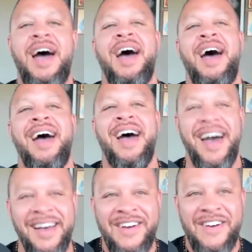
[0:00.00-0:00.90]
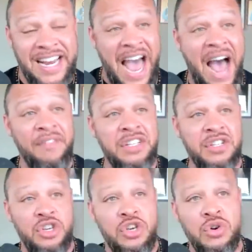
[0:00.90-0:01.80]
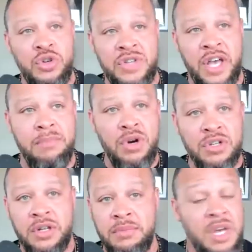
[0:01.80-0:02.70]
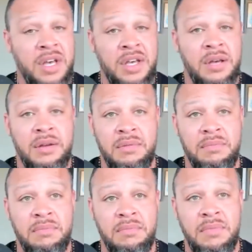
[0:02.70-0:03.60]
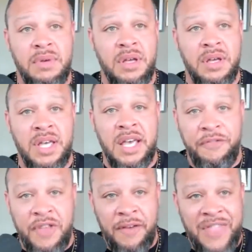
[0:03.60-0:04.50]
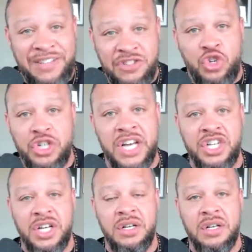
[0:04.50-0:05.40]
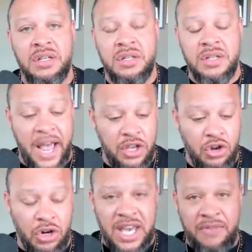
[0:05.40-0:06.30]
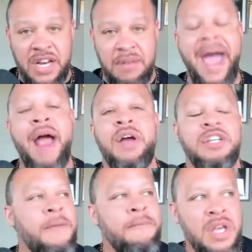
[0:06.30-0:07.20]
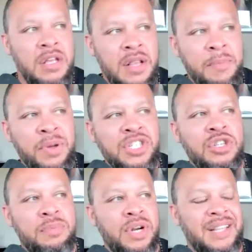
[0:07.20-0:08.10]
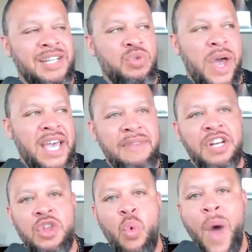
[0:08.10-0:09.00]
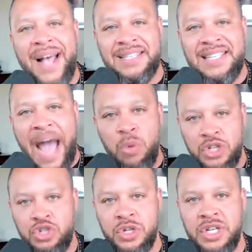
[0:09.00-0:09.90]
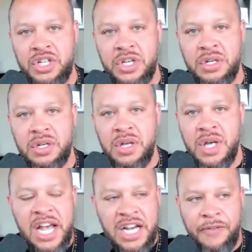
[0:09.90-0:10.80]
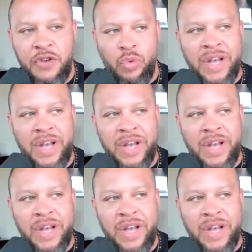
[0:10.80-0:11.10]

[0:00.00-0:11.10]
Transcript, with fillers: right. And obviously, you, you say you're Muslim. If, if that's the tradition that you're given in marriage, let me put you put it this way. Even in the West, that was the tradition. Because if you